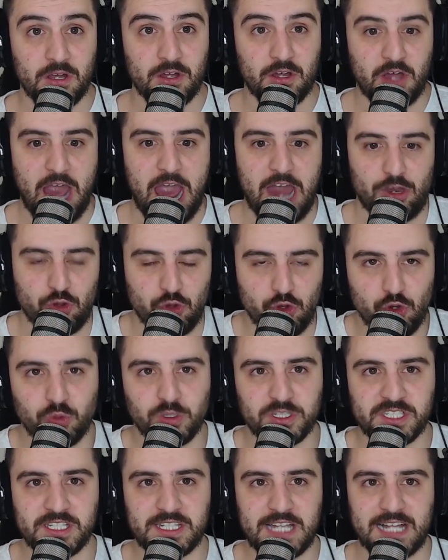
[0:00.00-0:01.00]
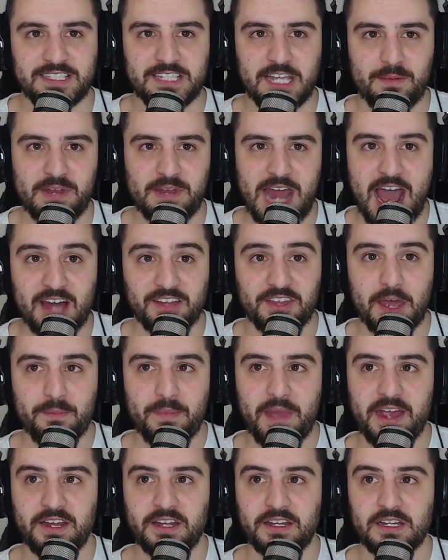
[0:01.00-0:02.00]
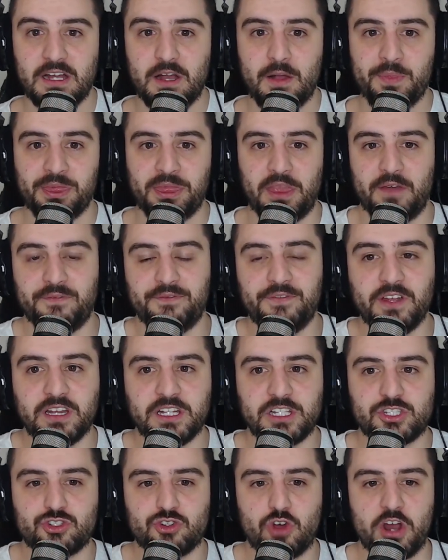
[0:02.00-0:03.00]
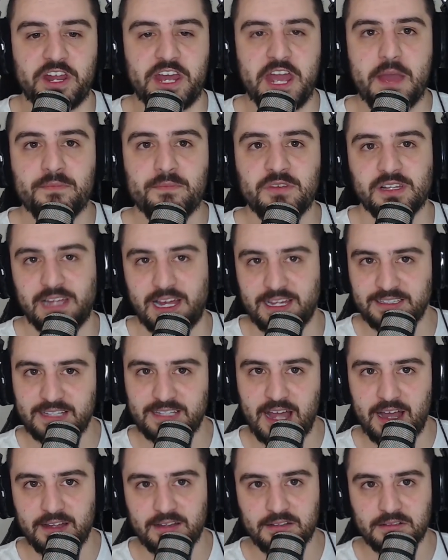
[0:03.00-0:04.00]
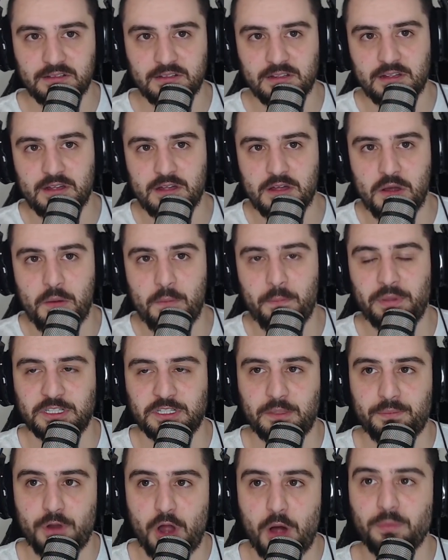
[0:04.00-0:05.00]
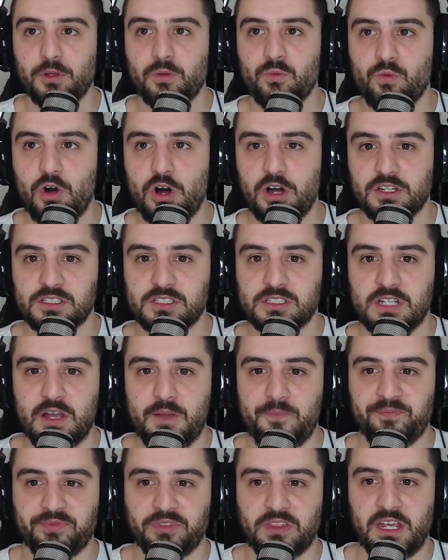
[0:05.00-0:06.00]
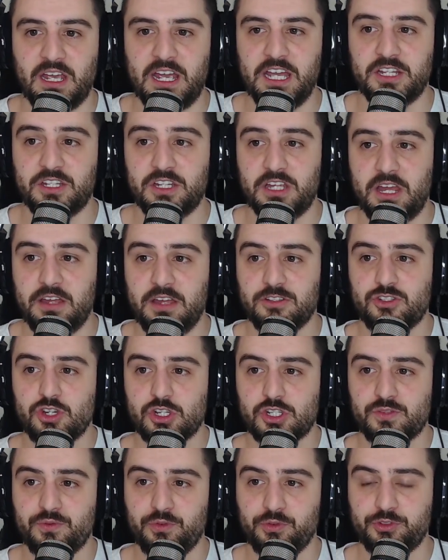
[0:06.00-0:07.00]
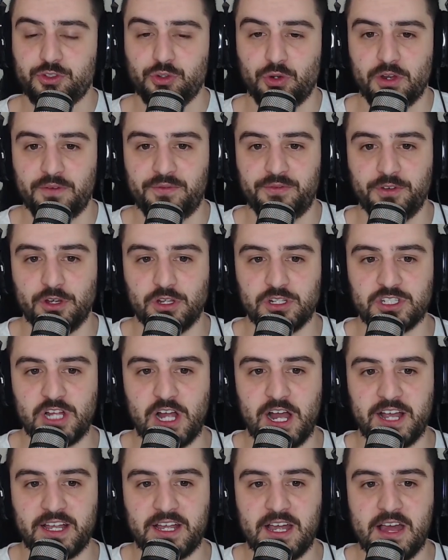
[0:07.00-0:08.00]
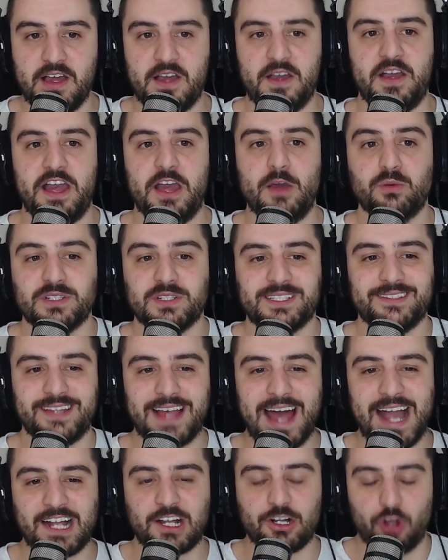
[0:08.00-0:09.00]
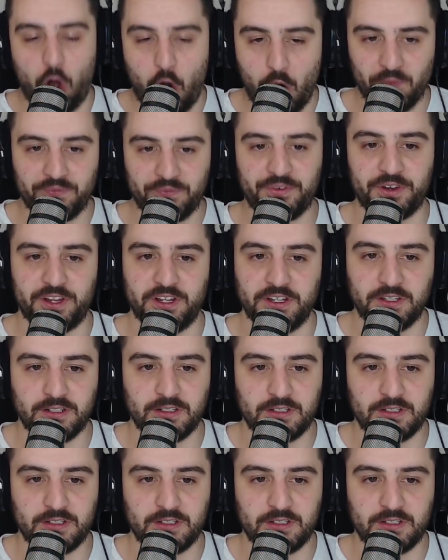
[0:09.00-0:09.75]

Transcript: and who was in that team, and how they made it. Fittler's trying to emulate that, but the problem was, it just sort of feels like he was that confident.